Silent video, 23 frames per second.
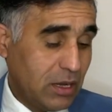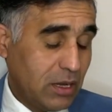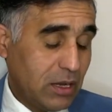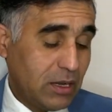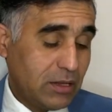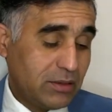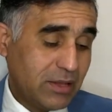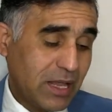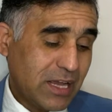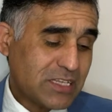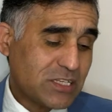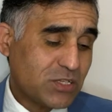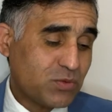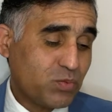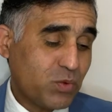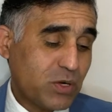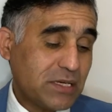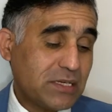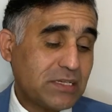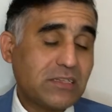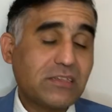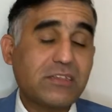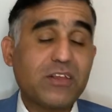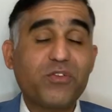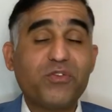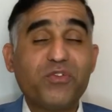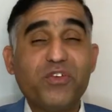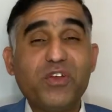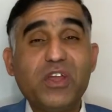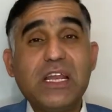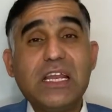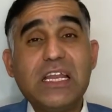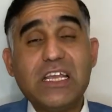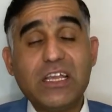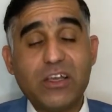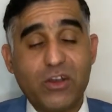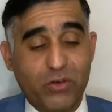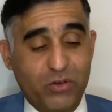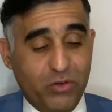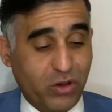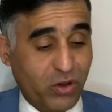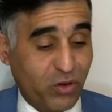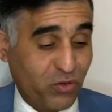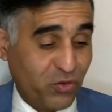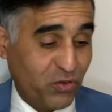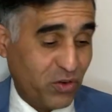Next point is the feeling of
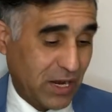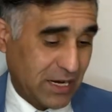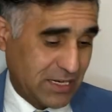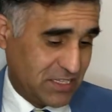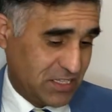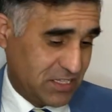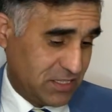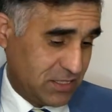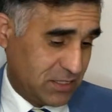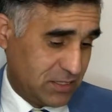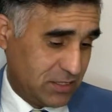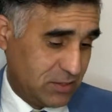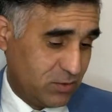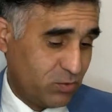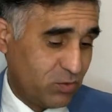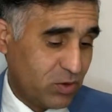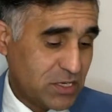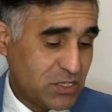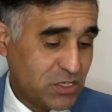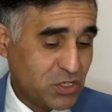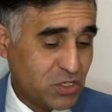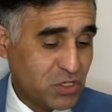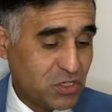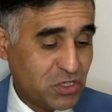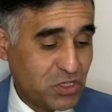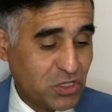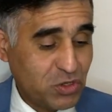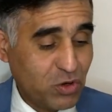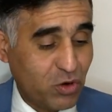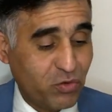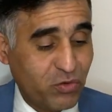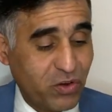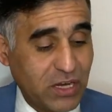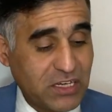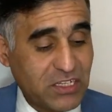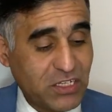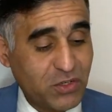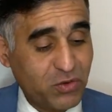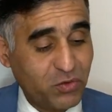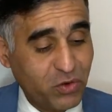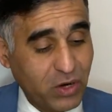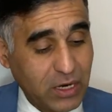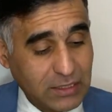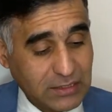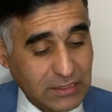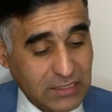affection. One should show affection
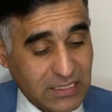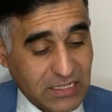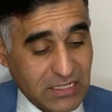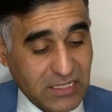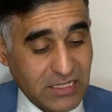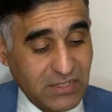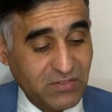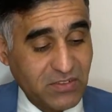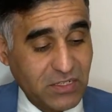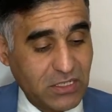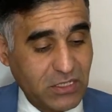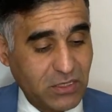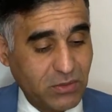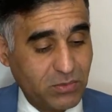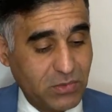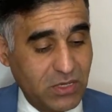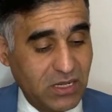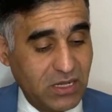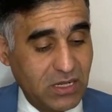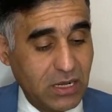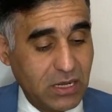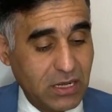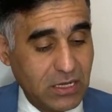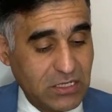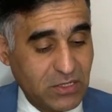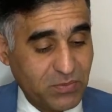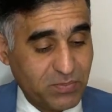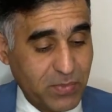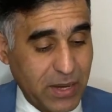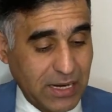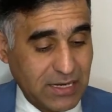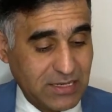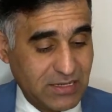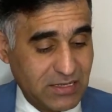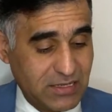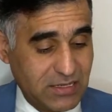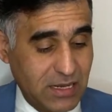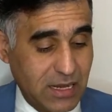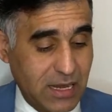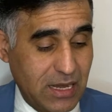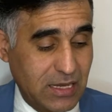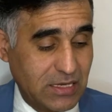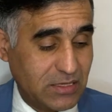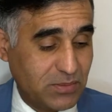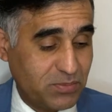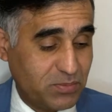for the serviceable aspect
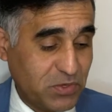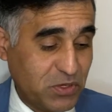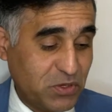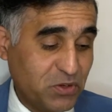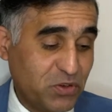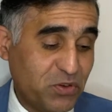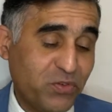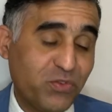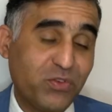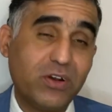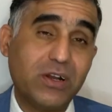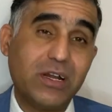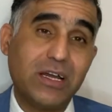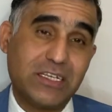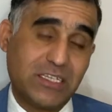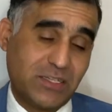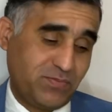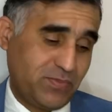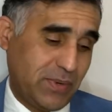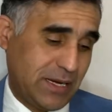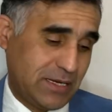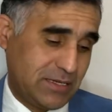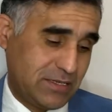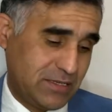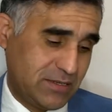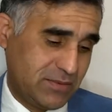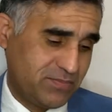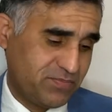and beautiful aspect.